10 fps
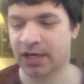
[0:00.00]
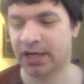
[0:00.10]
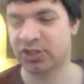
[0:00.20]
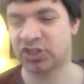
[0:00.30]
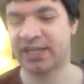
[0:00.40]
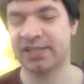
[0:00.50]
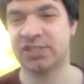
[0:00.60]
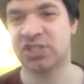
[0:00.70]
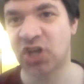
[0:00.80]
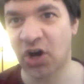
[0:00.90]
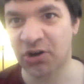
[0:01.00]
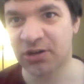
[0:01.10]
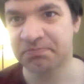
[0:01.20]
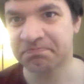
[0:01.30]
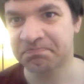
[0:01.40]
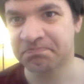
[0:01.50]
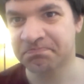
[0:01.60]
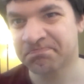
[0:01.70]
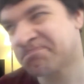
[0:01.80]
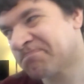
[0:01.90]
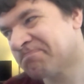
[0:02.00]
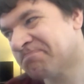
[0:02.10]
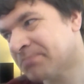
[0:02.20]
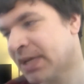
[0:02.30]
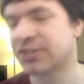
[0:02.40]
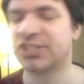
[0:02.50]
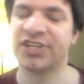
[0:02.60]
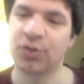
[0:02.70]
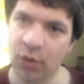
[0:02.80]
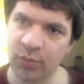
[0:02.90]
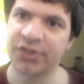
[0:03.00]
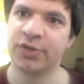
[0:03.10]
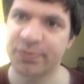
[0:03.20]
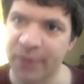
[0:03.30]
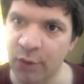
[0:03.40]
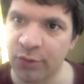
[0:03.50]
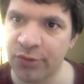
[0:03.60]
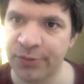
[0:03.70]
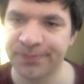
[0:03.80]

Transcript: chicken stock. Tell you what, we'll use both.